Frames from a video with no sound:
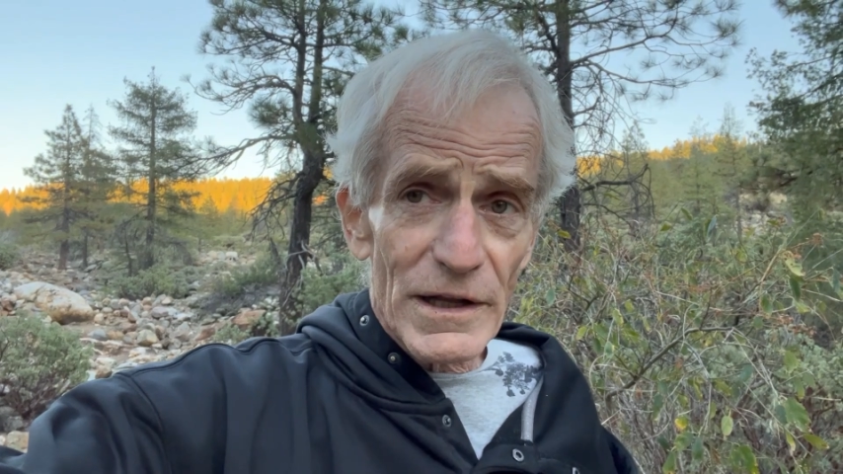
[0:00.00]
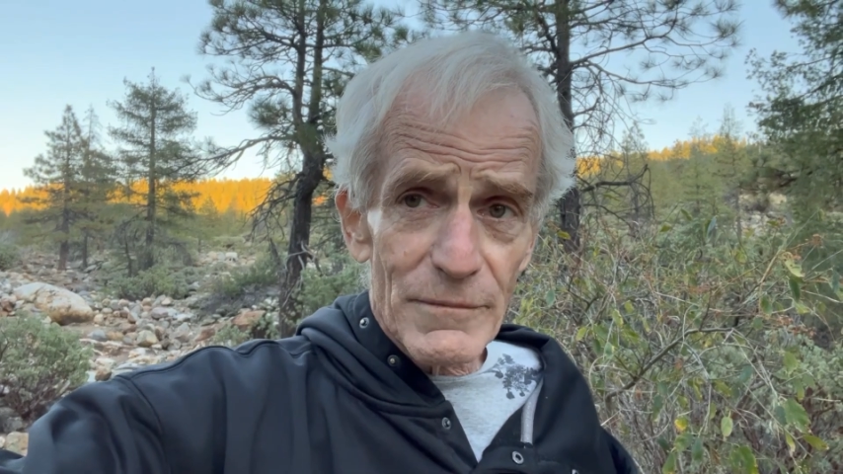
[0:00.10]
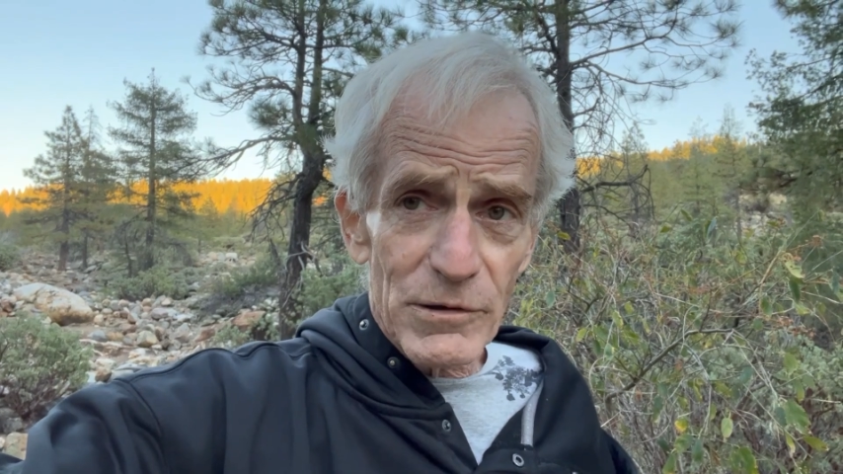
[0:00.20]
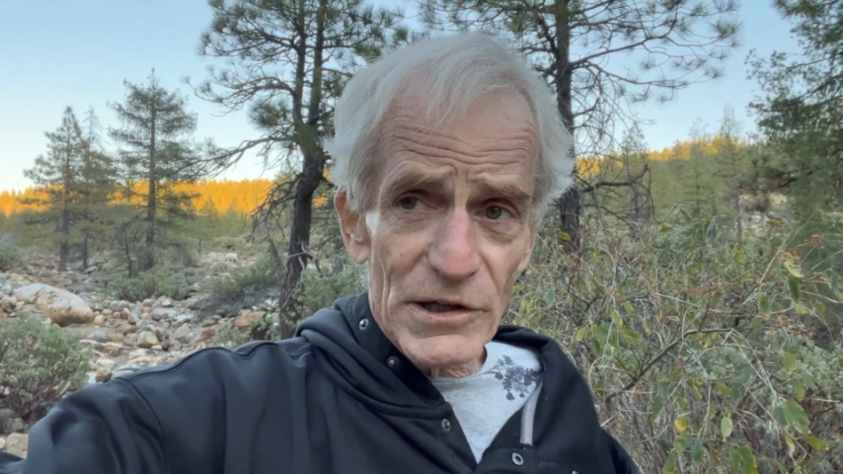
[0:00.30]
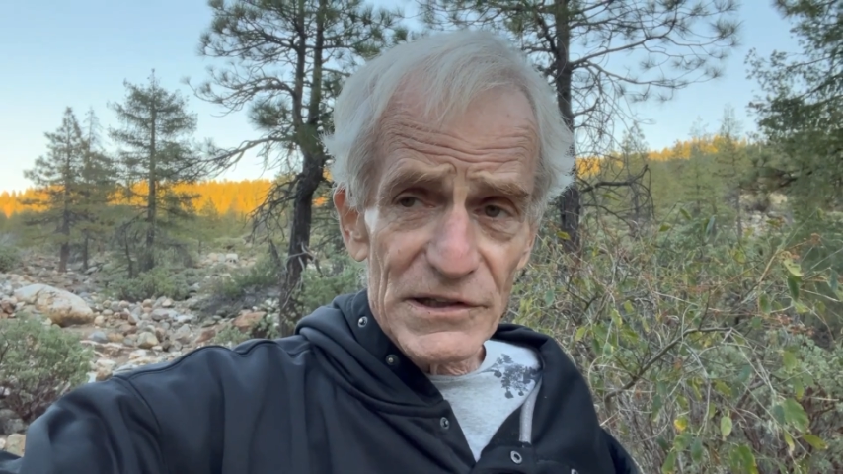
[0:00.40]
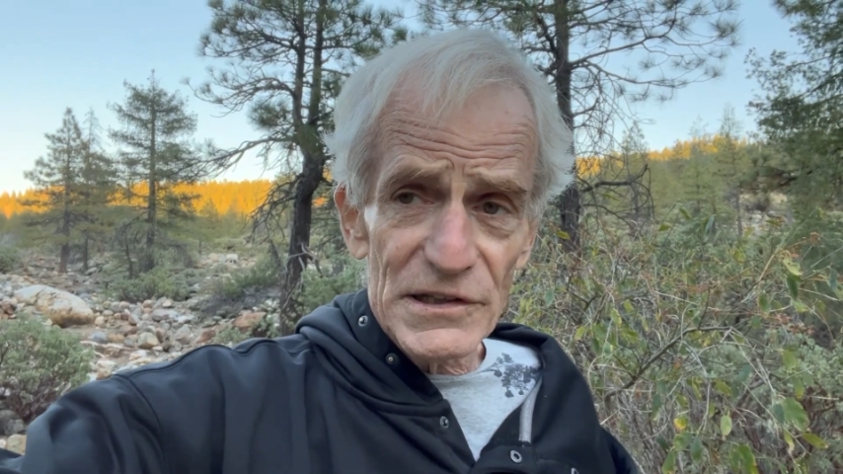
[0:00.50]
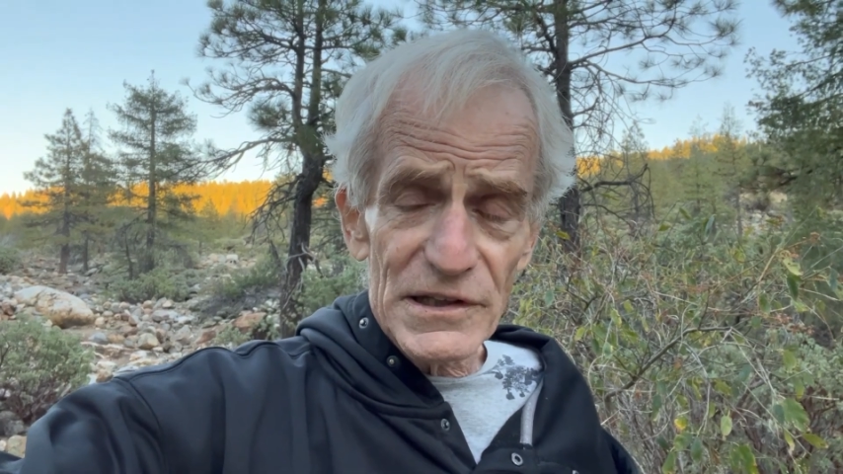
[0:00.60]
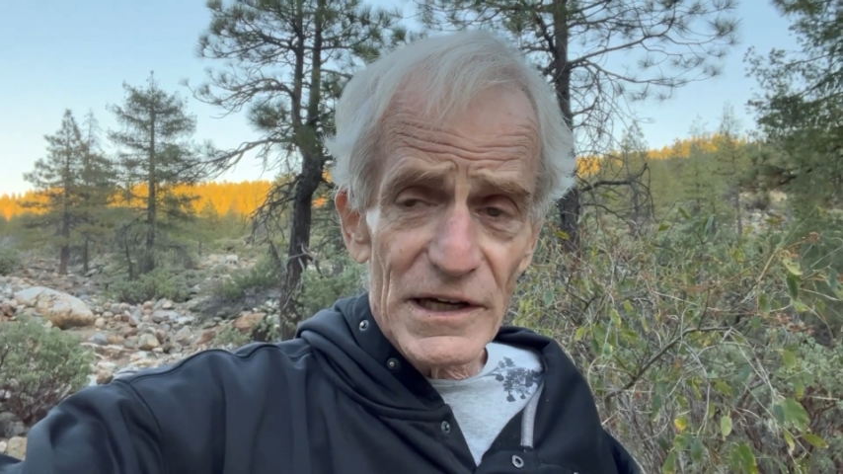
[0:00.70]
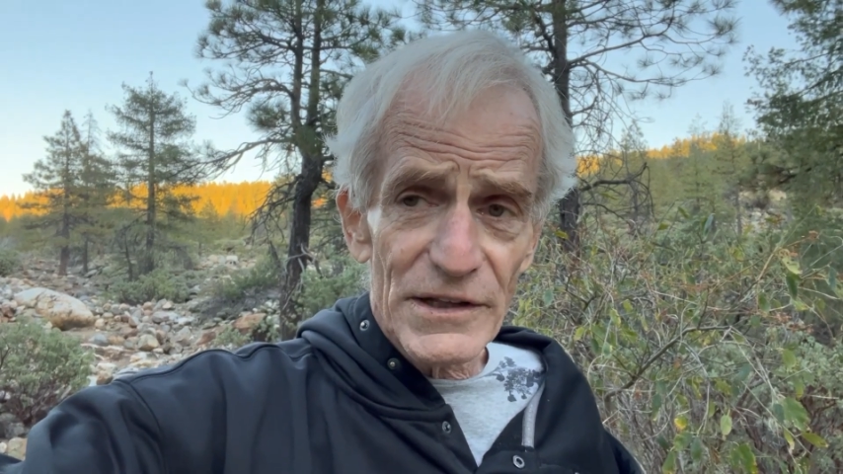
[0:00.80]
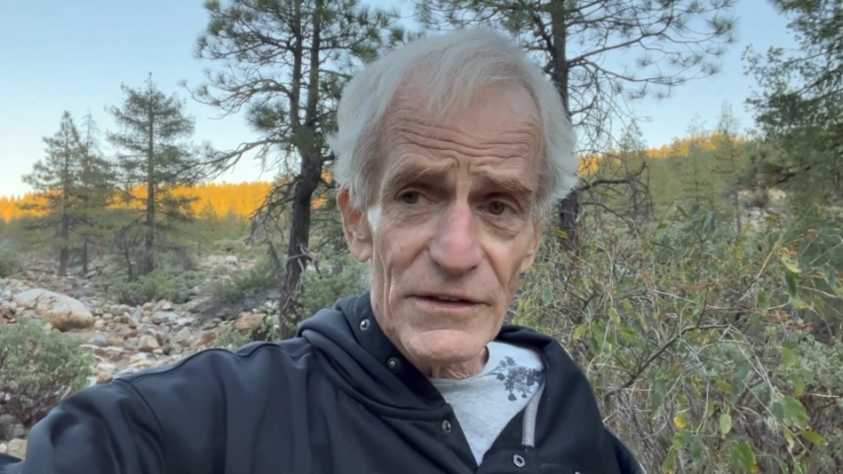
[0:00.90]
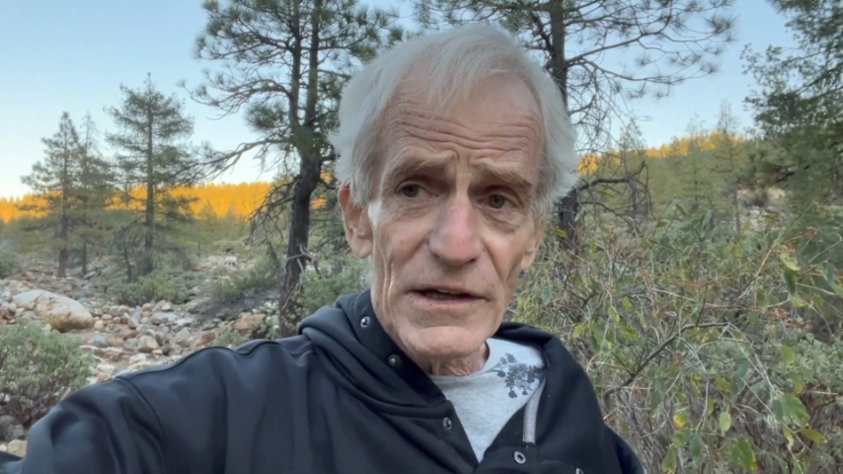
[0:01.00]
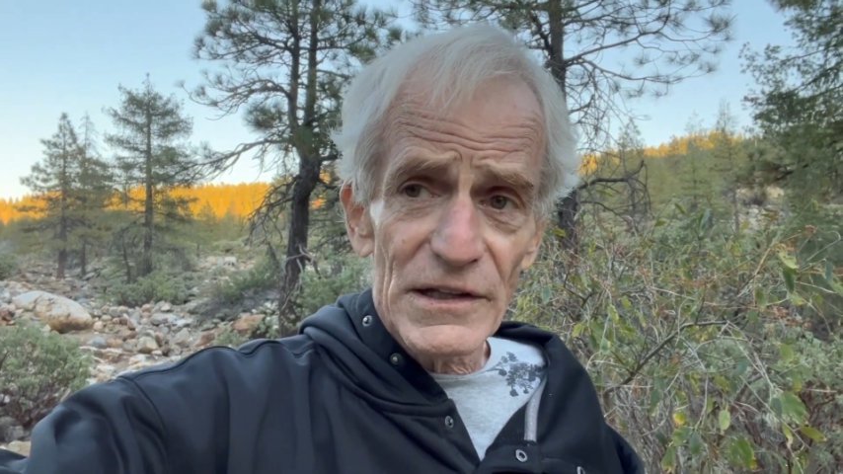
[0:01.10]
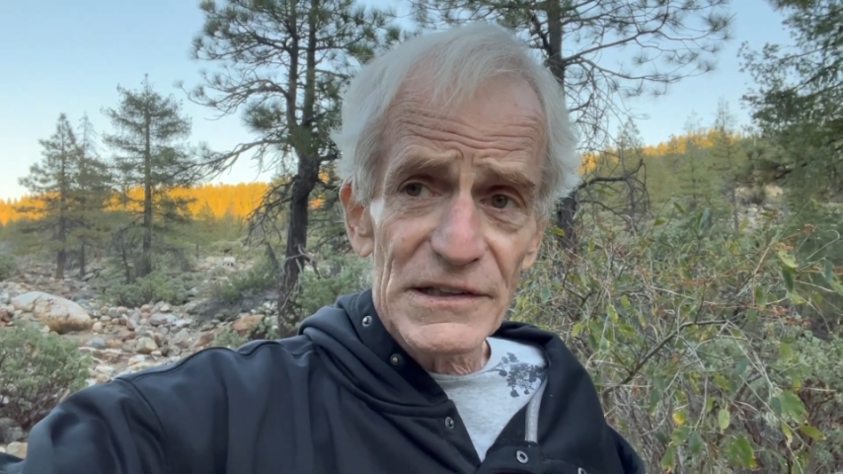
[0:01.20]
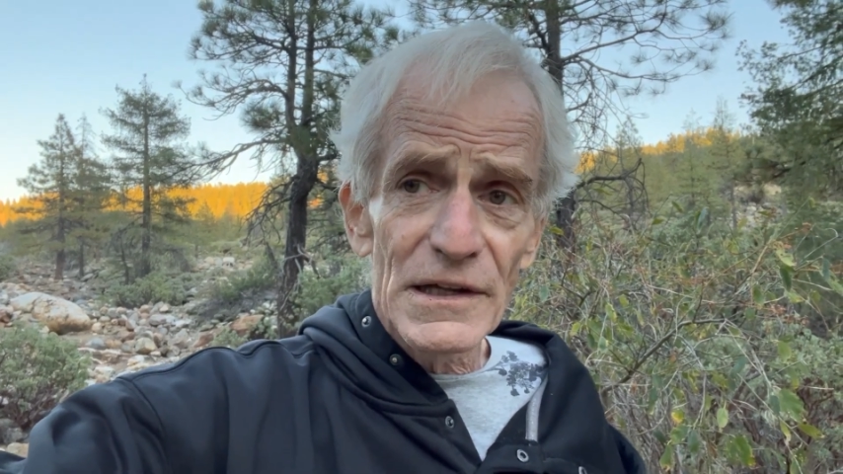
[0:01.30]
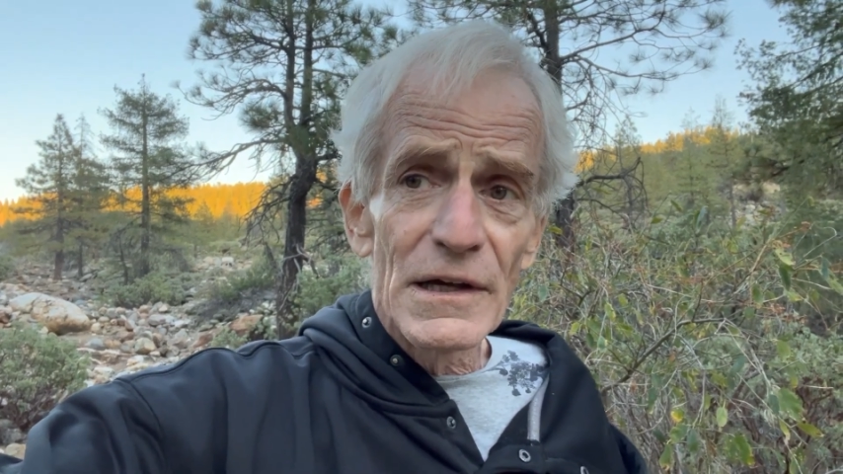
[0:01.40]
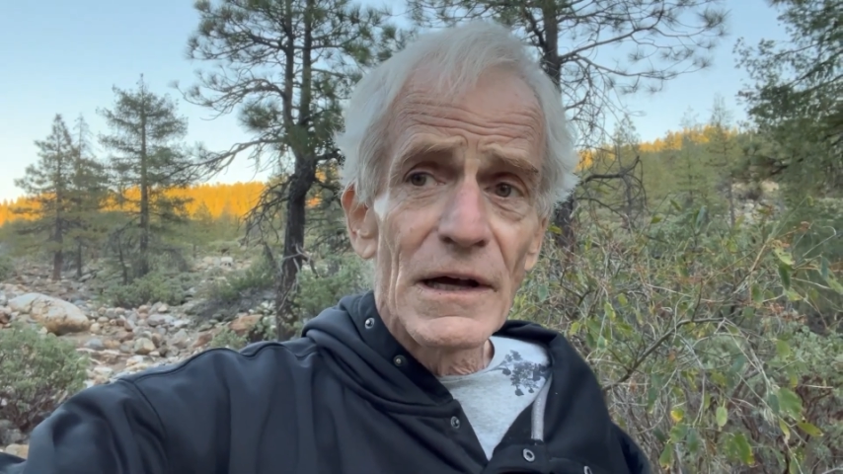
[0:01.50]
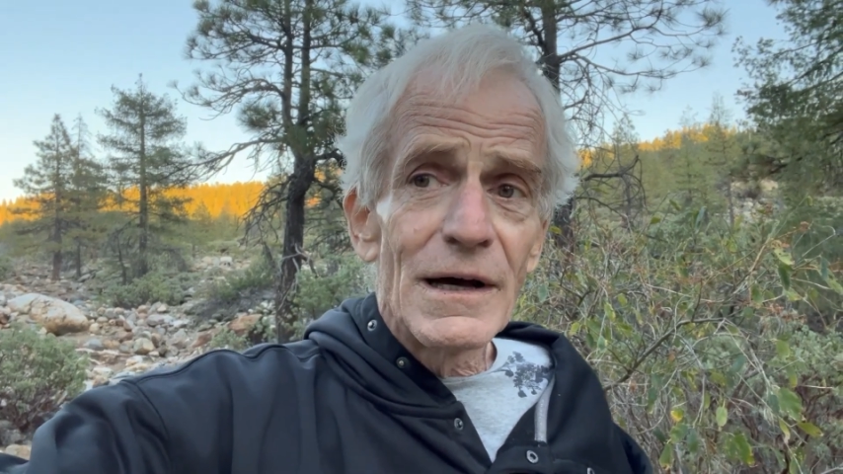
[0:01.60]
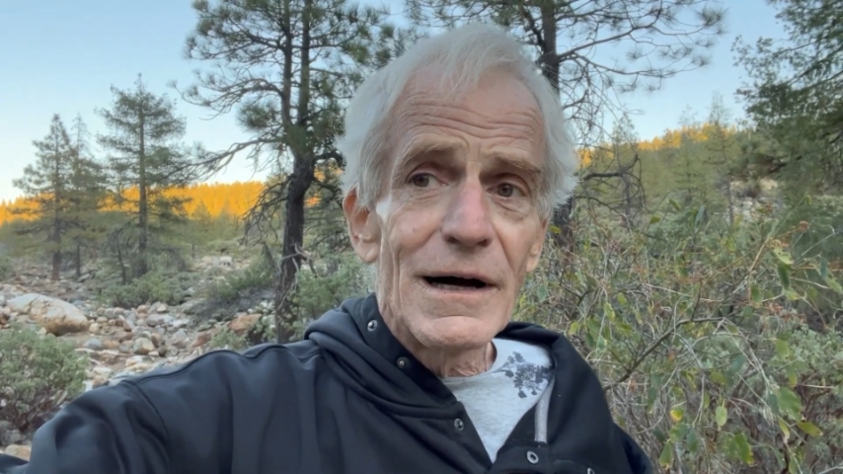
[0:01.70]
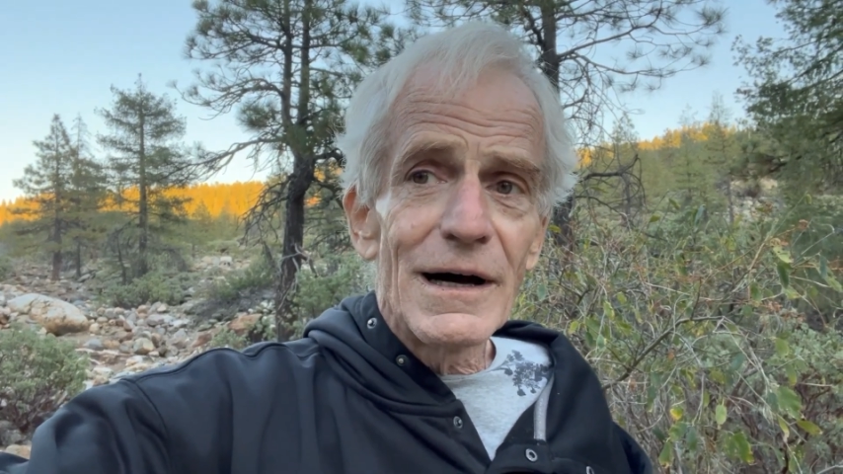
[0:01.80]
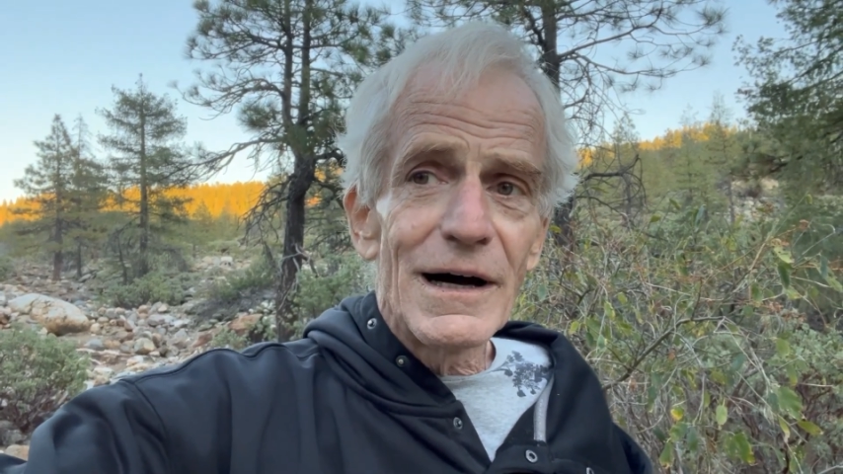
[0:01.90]
out of places like this
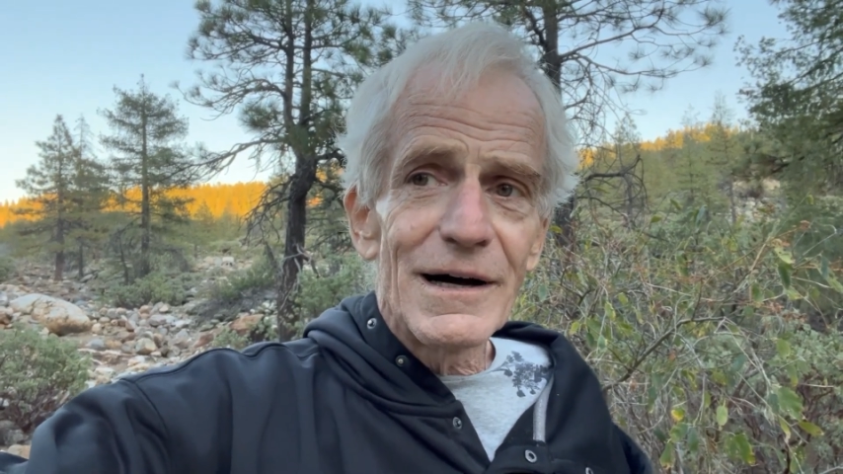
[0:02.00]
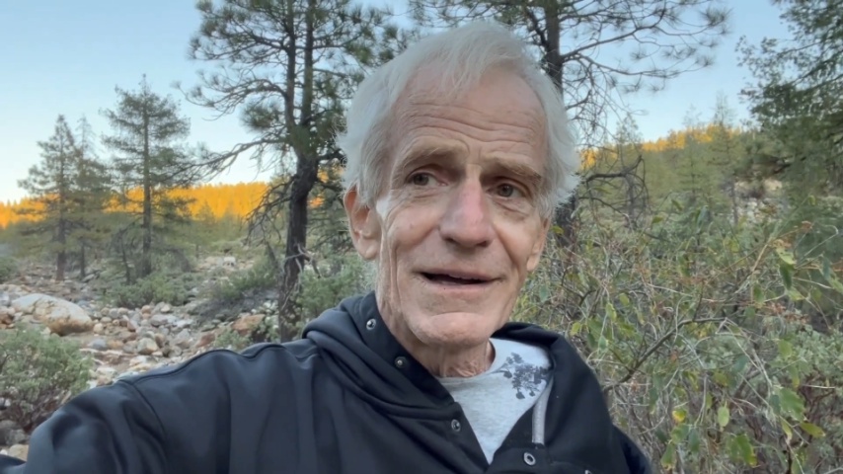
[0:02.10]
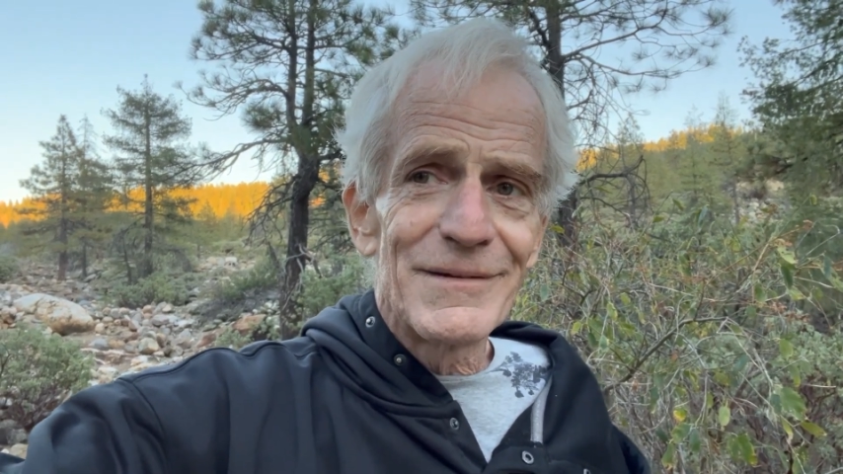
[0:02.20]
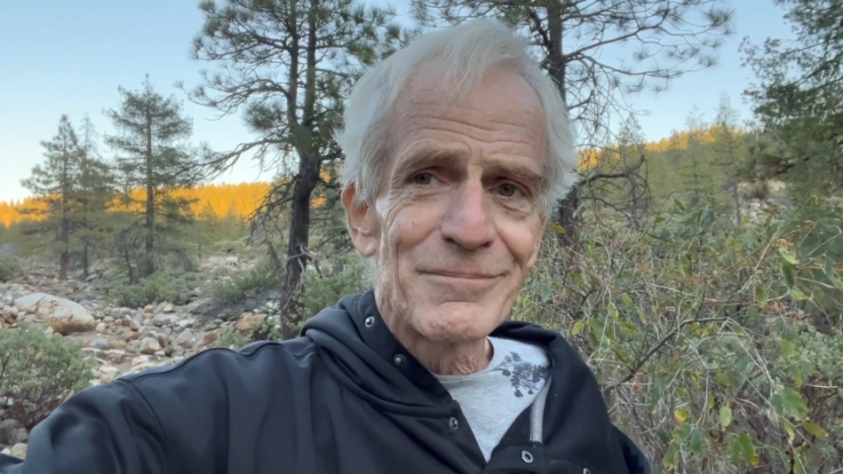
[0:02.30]
uh,